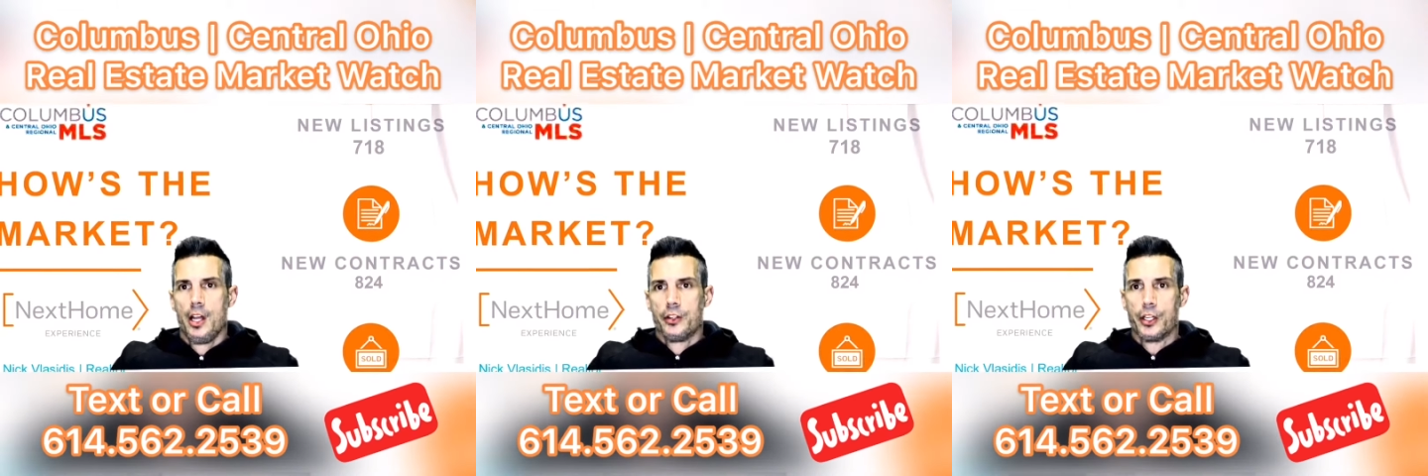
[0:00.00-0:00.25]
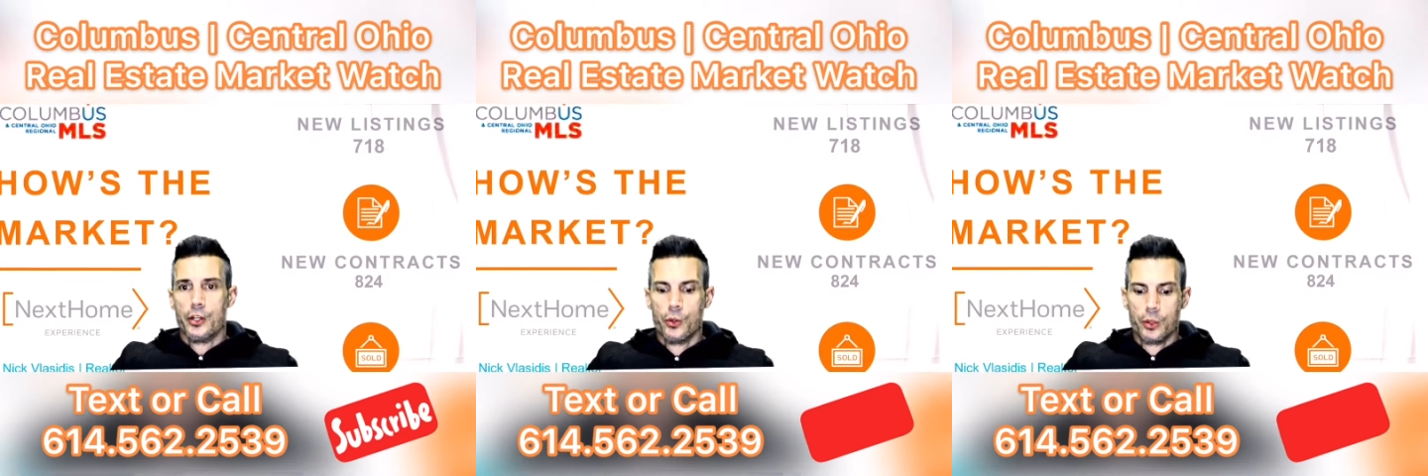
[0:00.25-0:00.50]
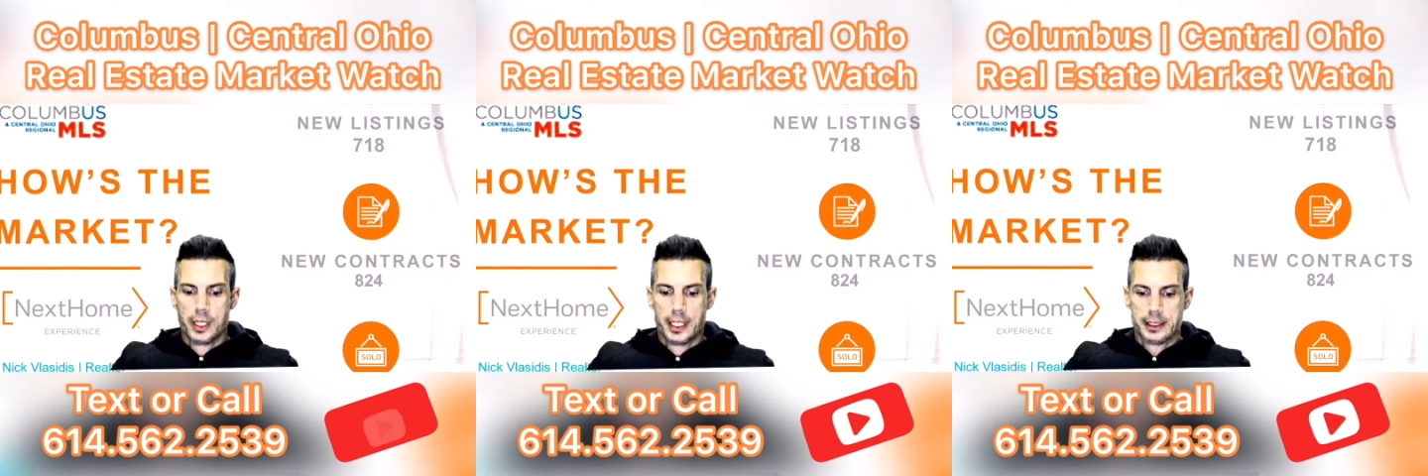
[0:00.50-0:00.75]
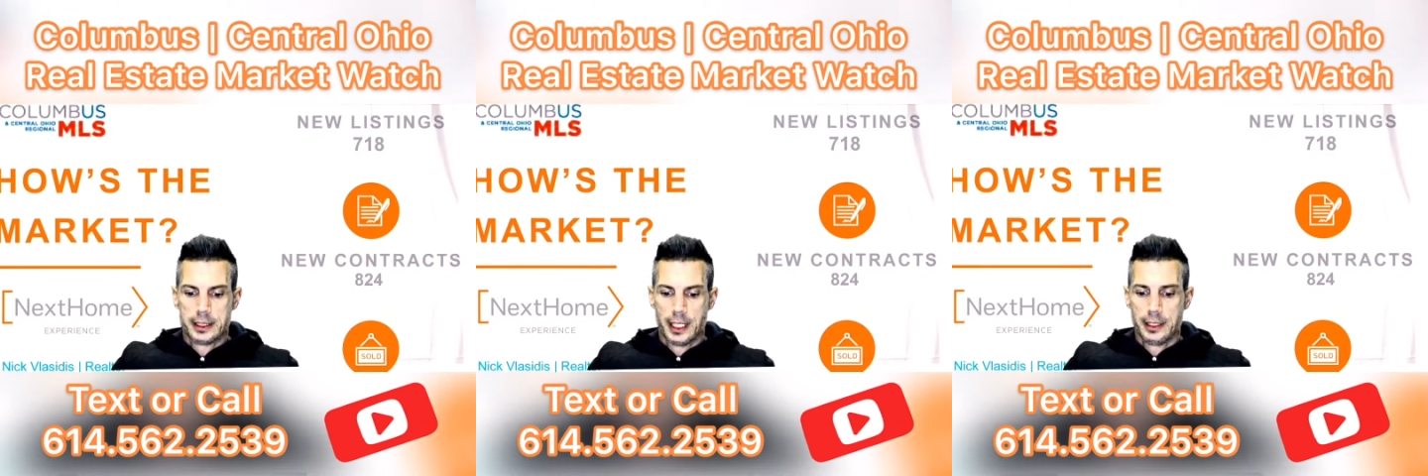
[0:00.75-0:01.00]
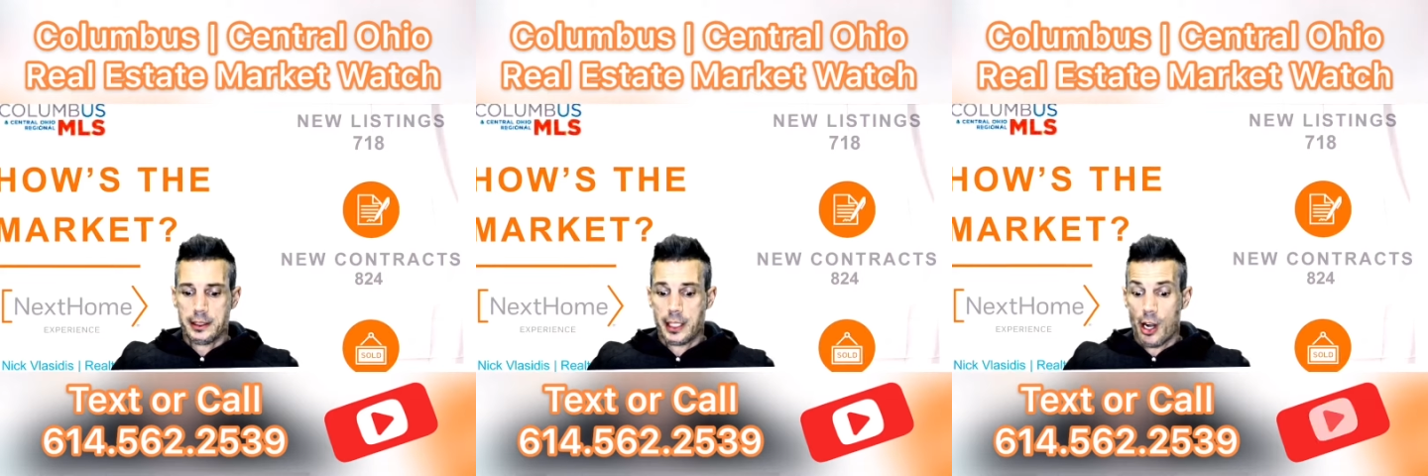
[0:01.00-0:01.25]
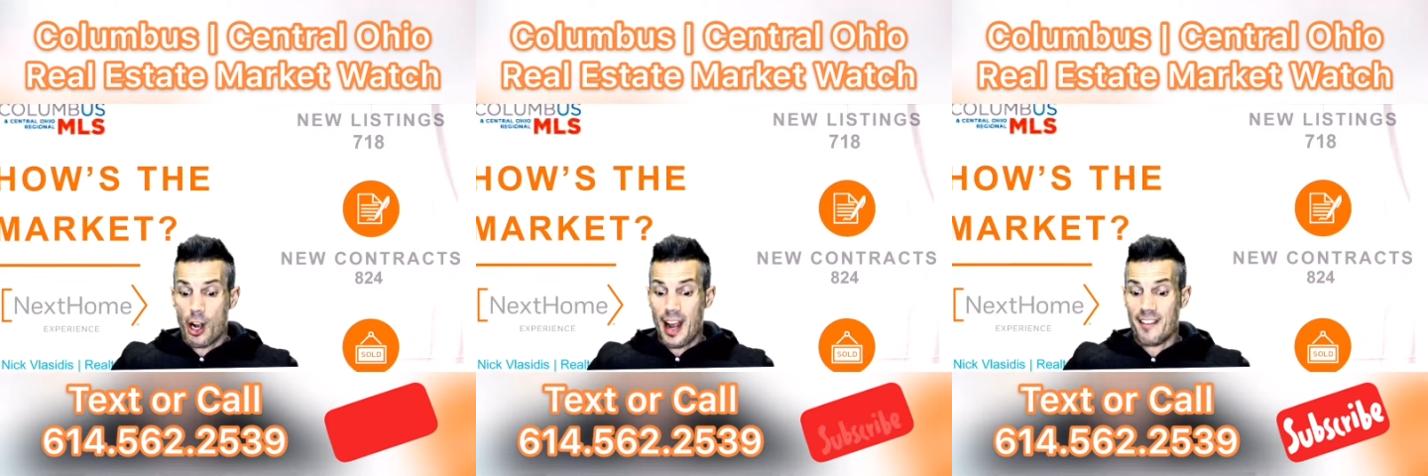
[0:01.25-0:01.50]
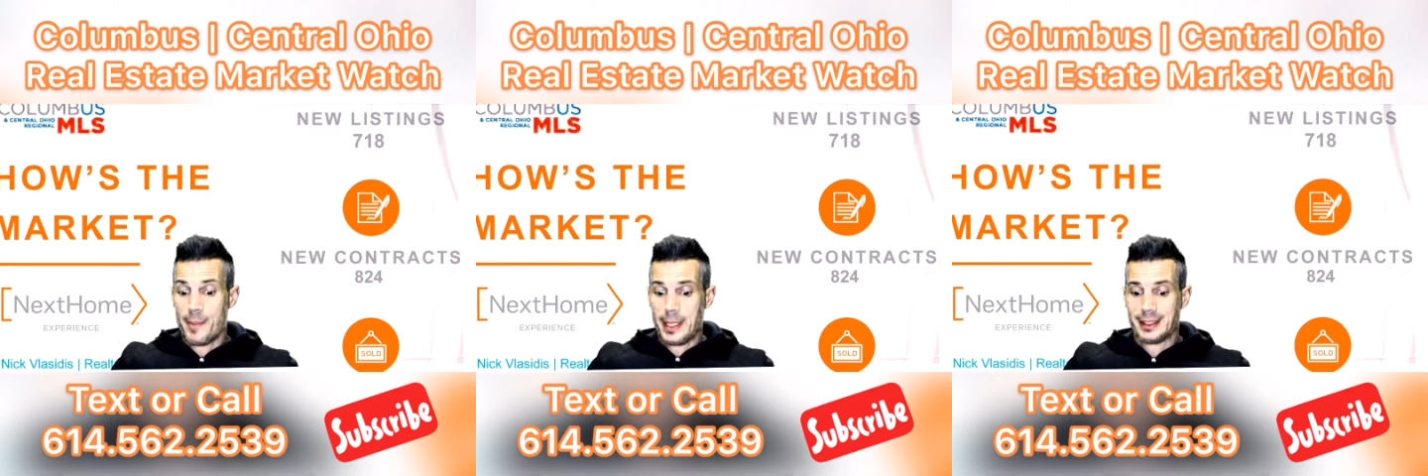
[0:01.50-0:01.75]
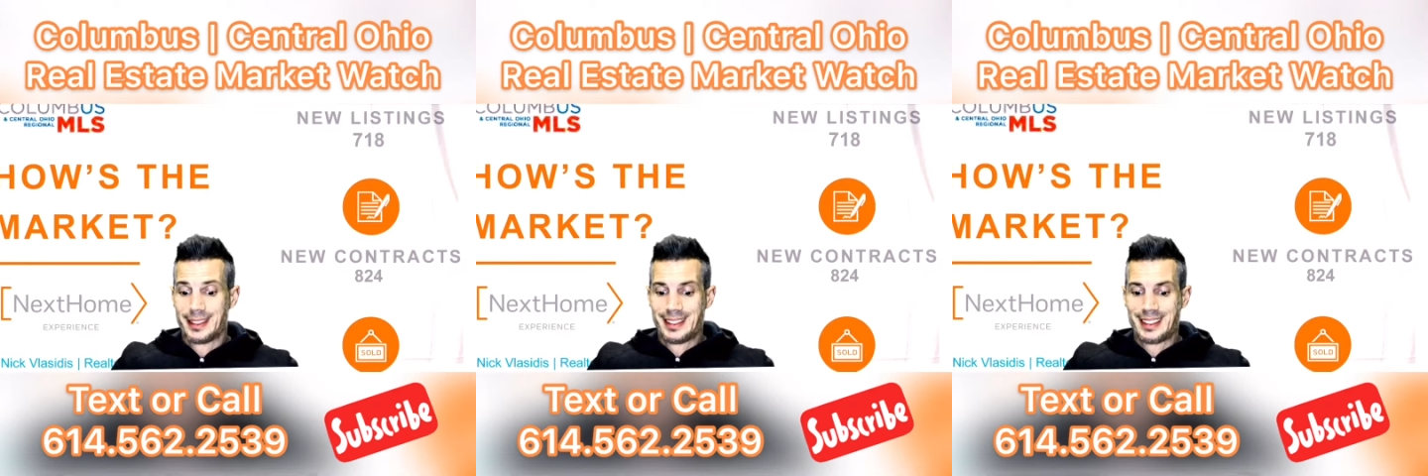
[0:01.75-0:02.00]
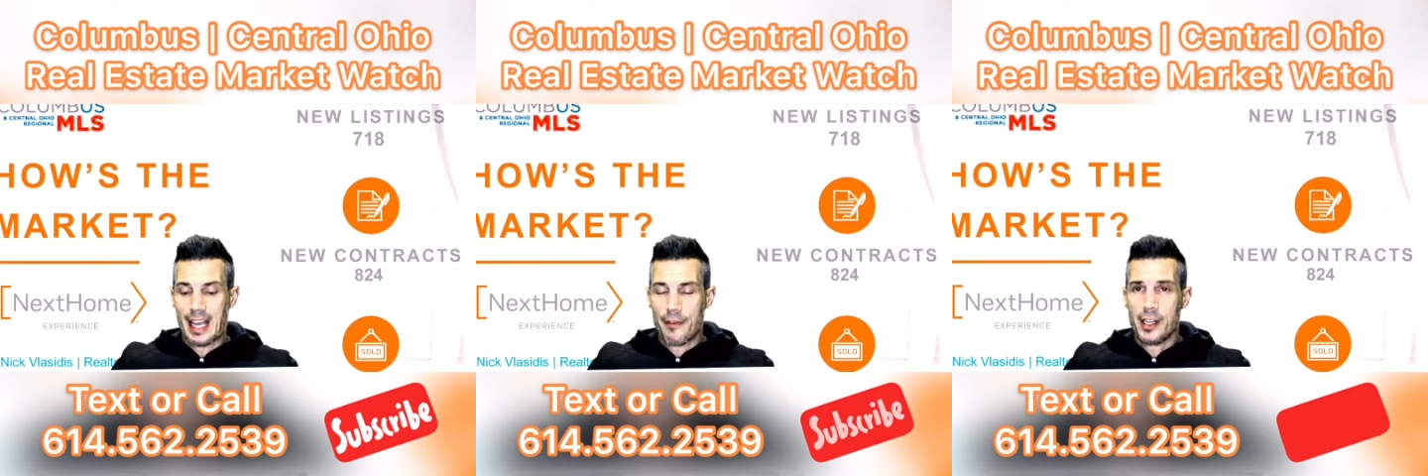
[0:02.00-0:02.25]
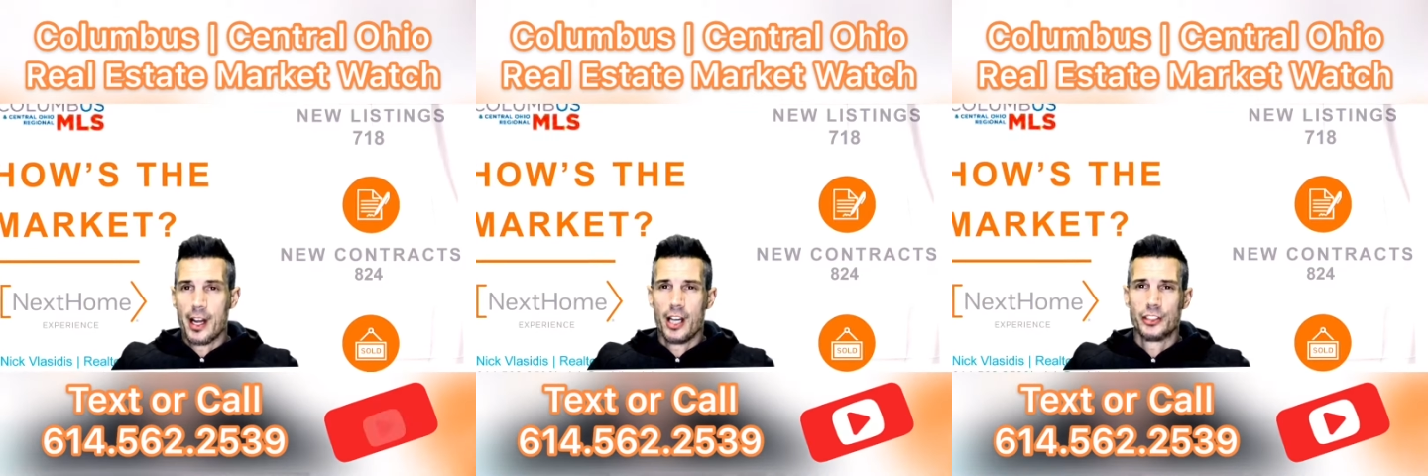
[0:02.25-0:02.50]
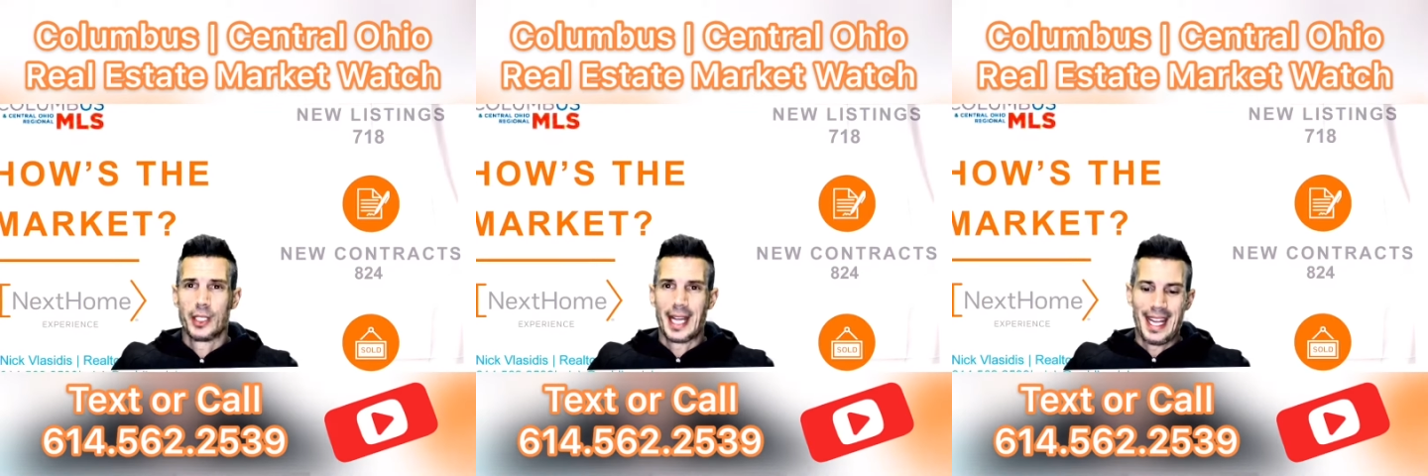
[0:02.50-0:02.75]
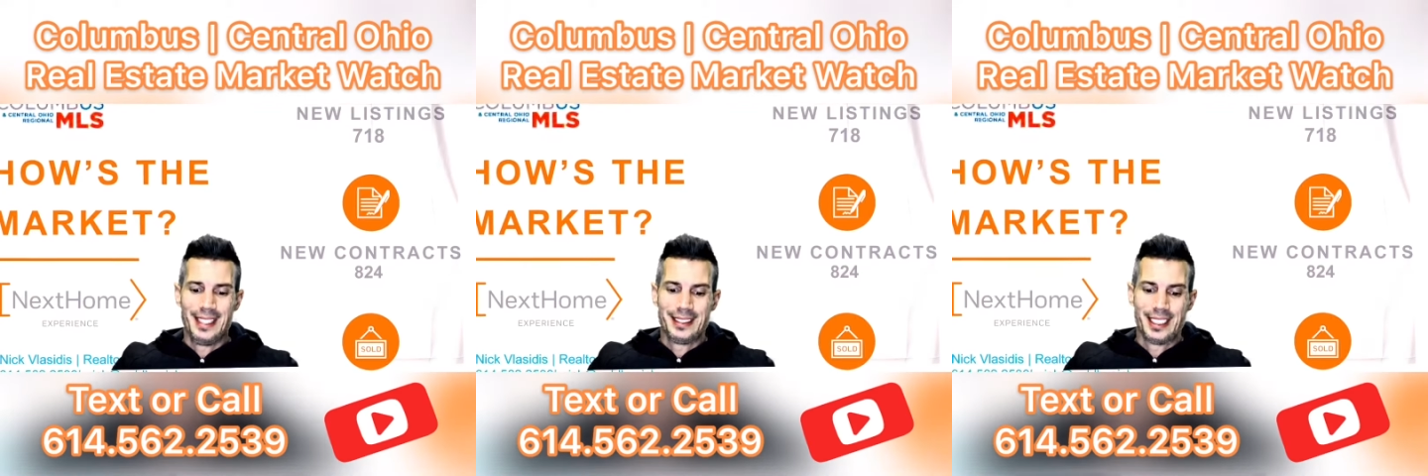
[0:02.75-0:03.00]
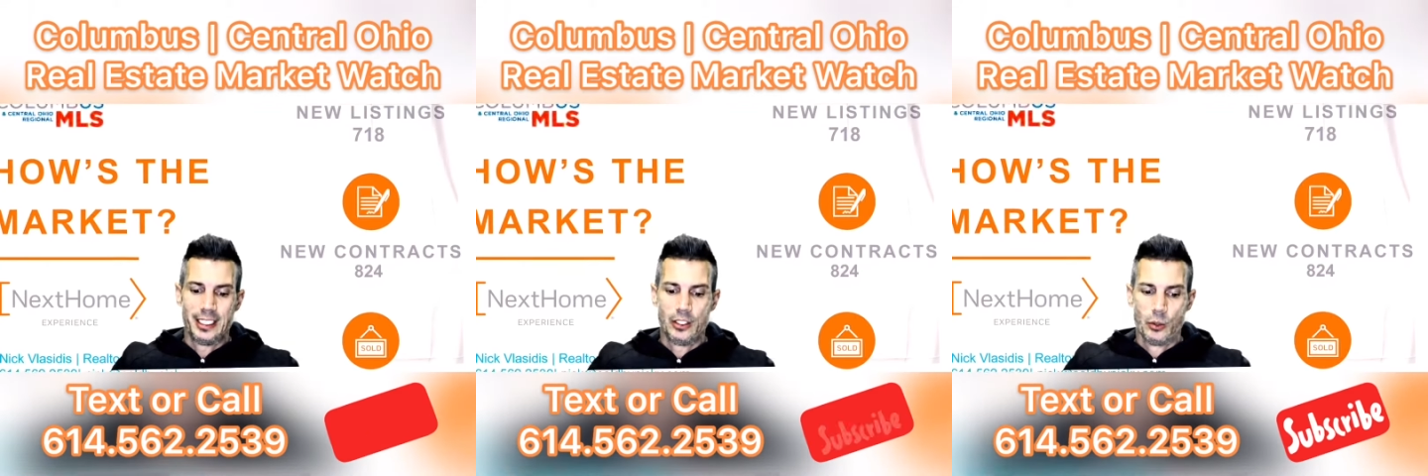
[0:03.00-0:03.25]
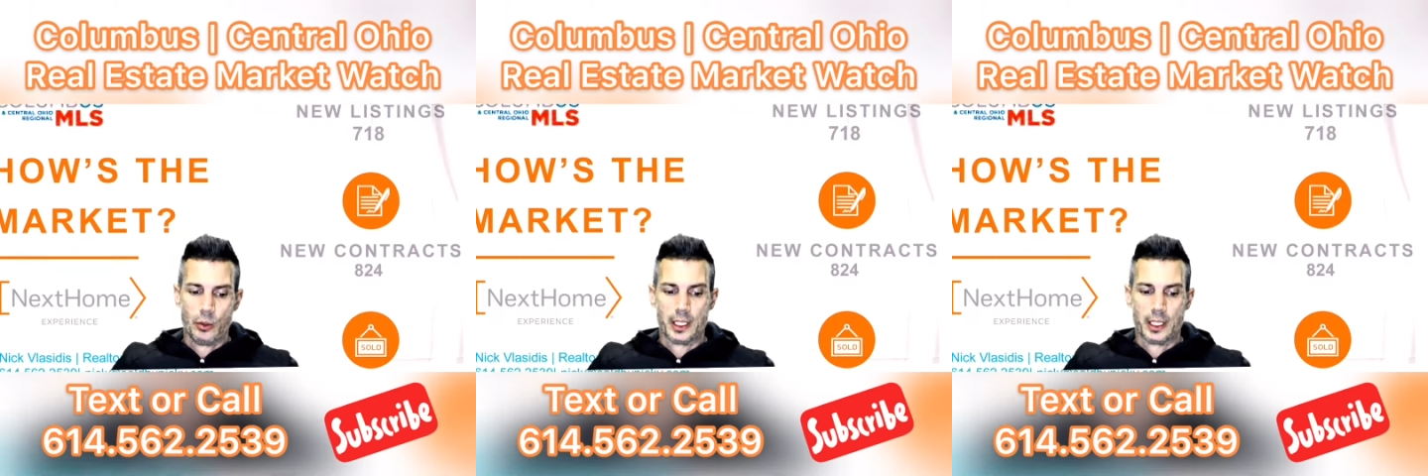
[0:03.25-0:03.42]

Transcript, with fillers: The new listings, there have been 718 new